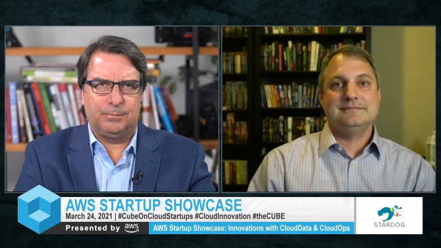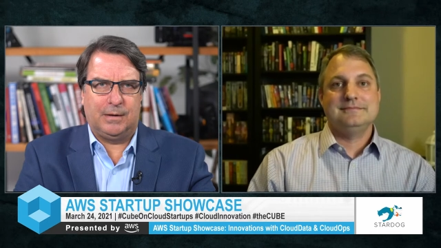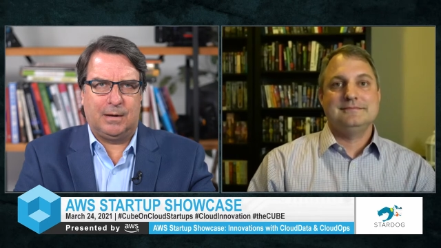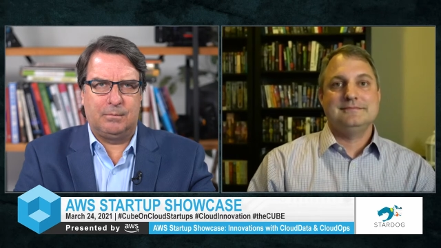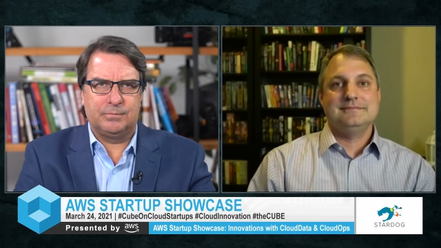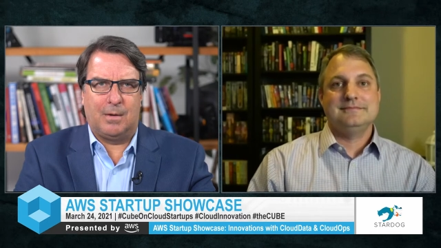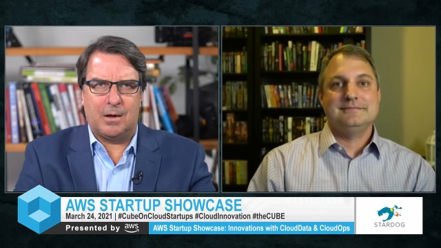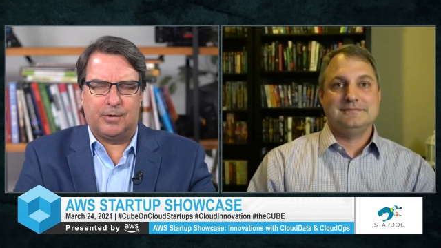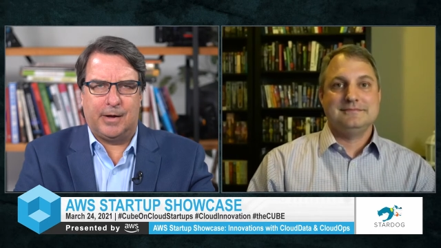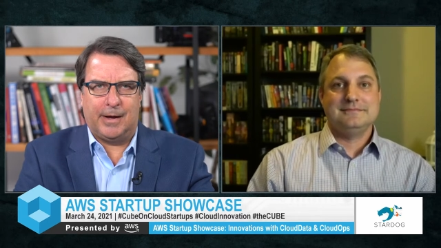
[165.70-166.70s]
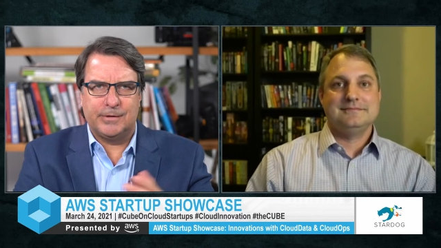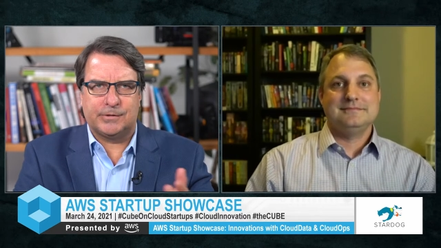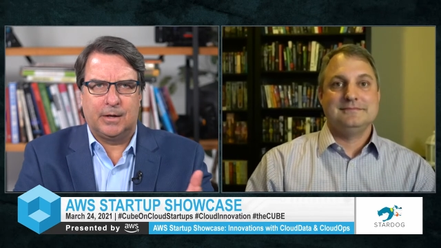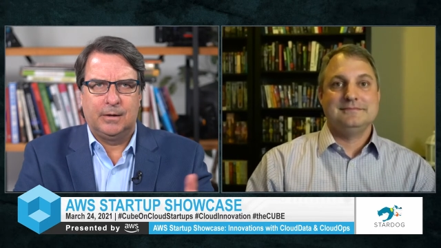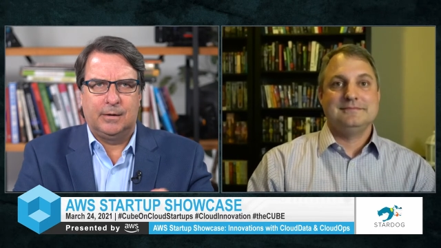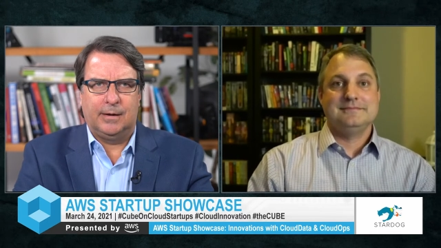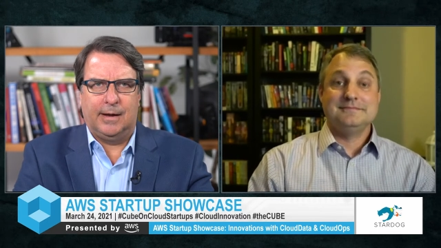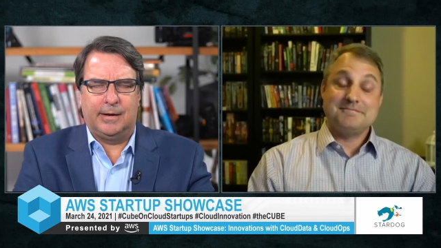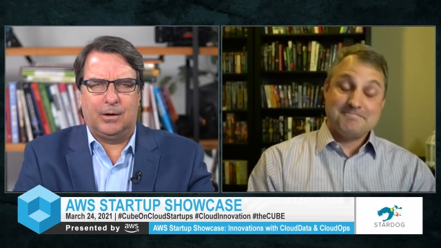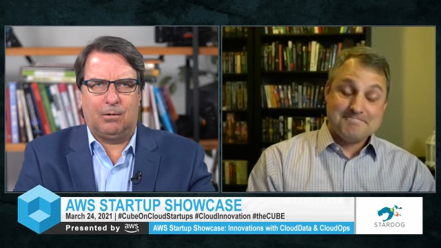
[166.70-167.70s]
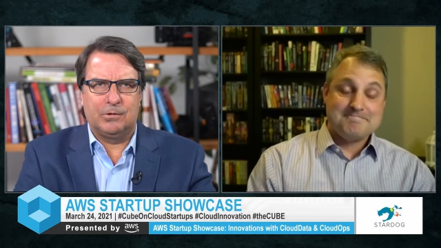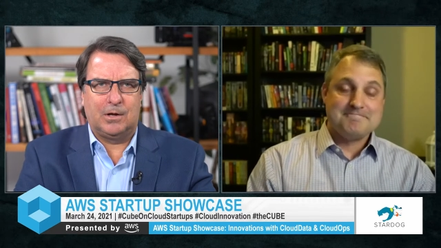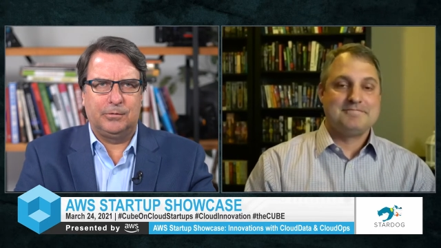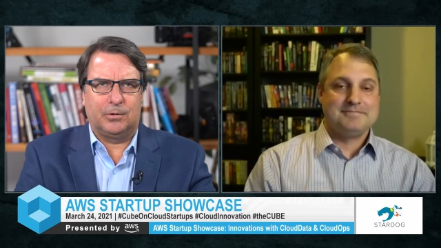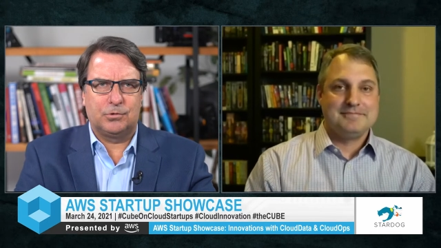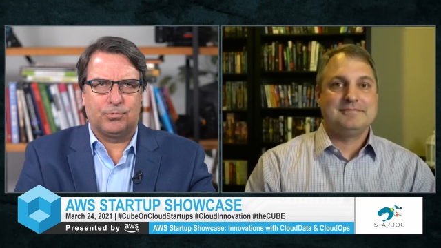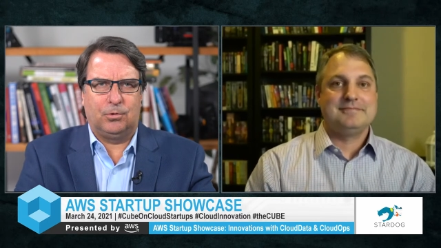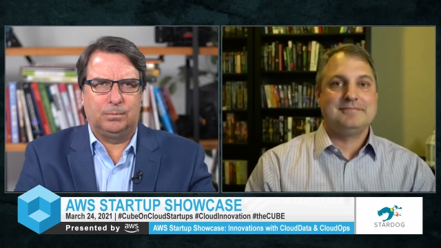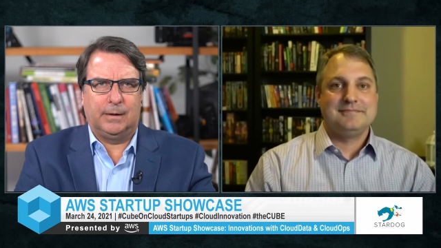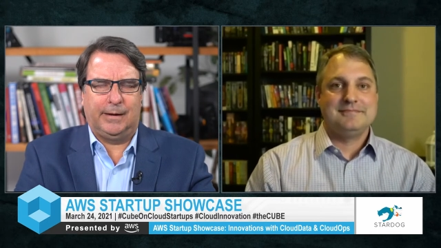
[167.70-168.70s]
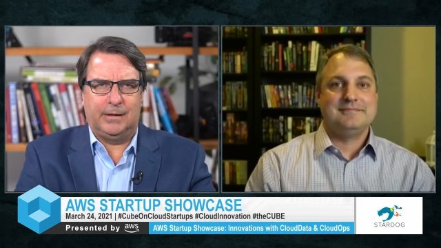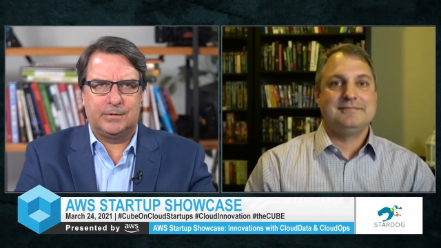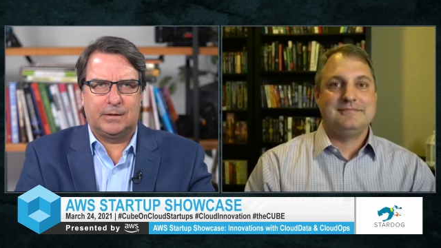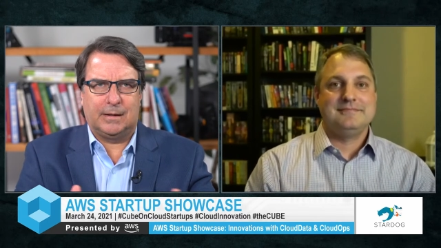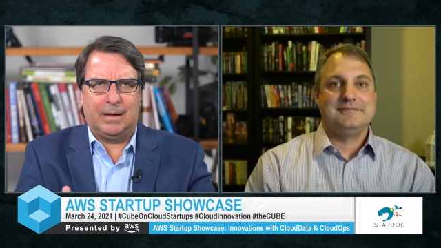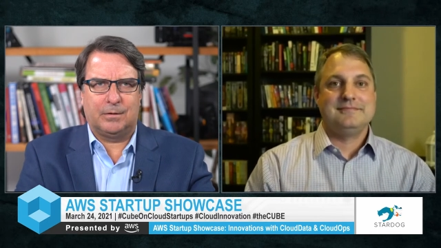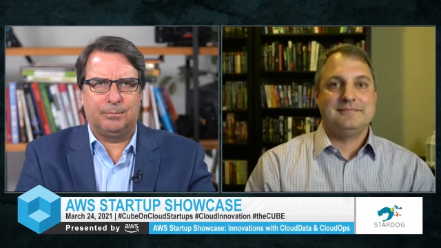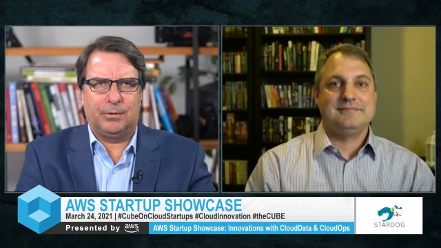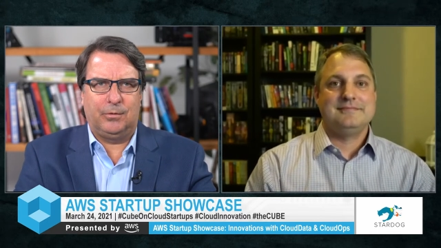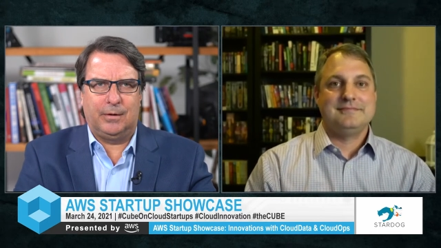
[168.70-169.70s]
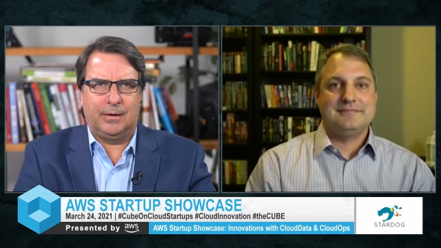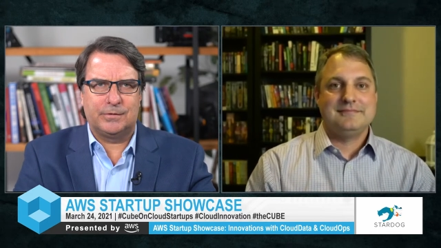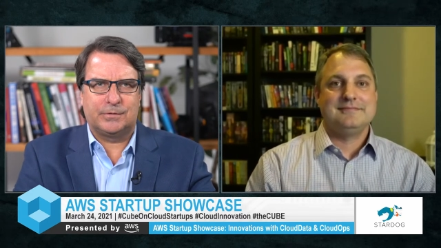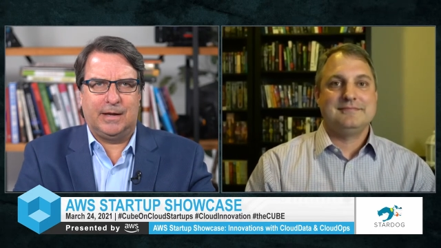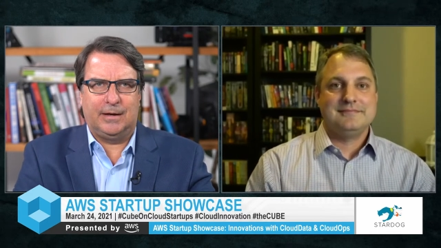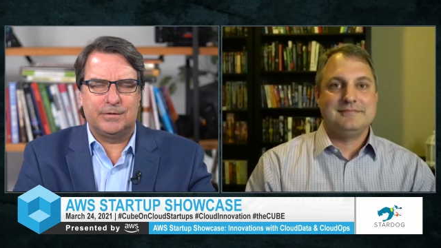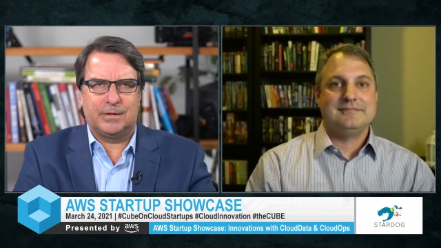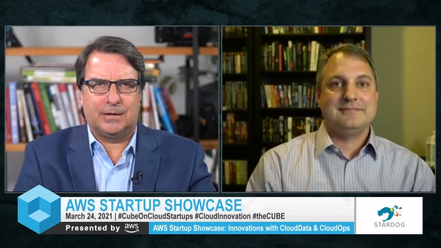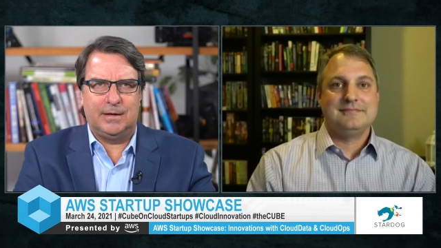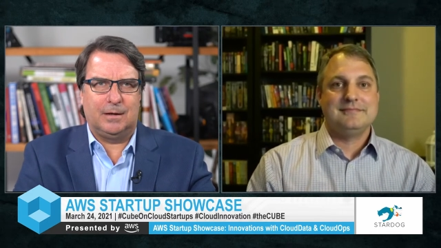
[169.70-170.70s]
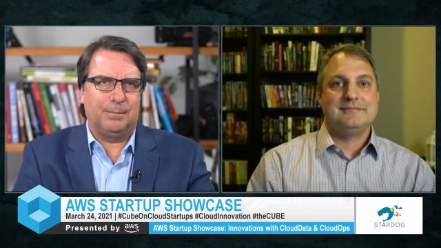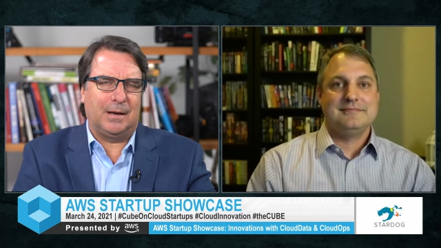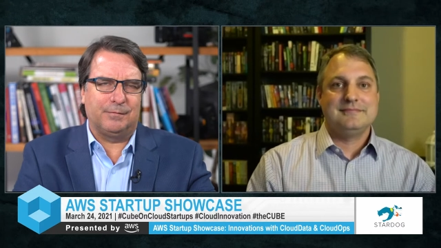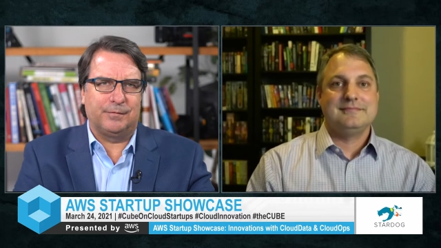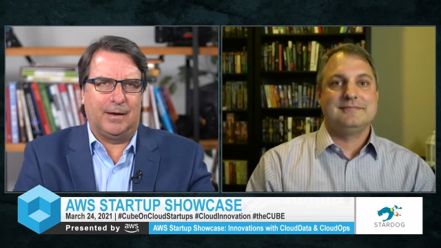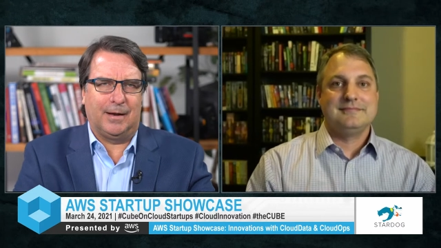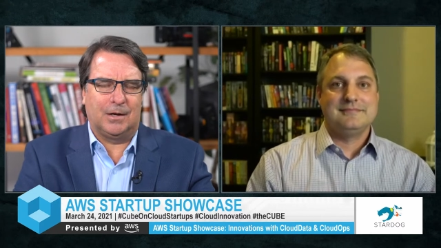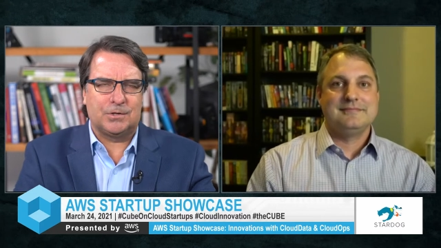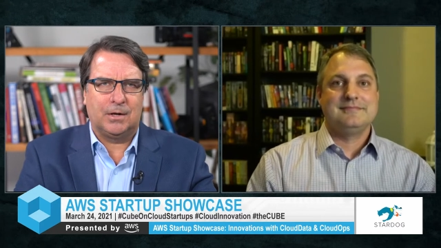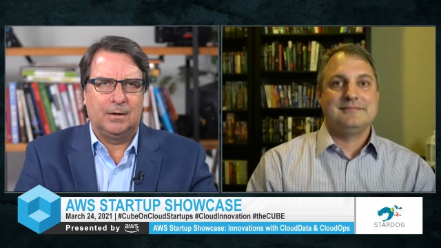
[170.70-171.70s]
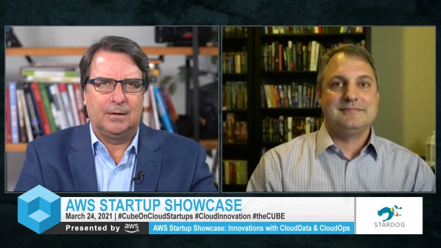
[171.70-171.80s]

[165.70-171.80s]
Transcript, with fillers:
Speaker 1: becomes modernized and horizontal control planes and cloud computing as data is the key competitive advantage.